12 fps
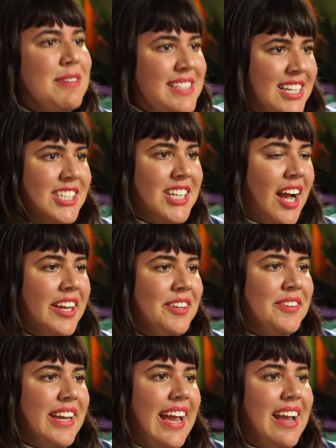that was the shot
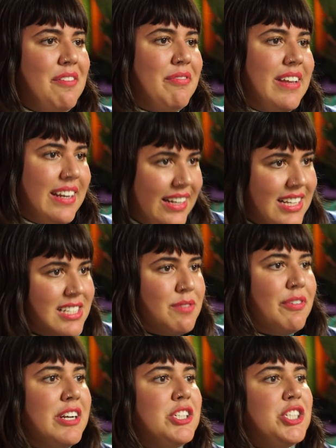you gave, and
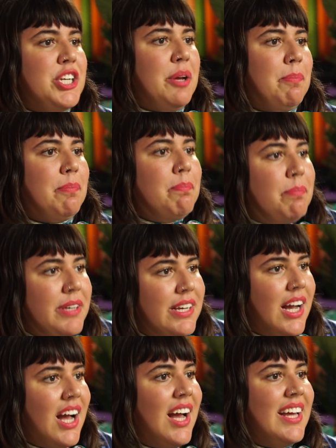this friendship
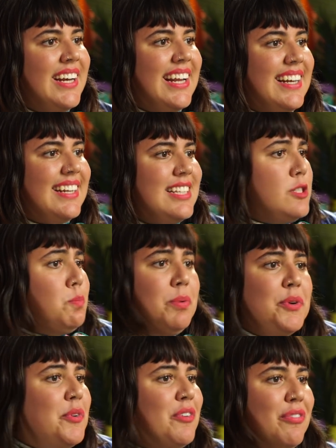began, and it's
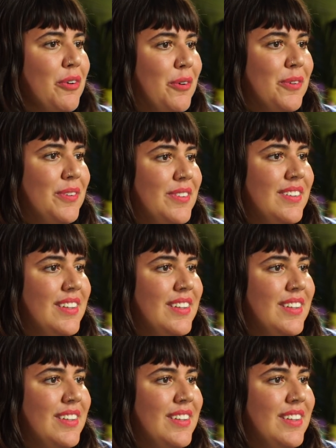beautiful.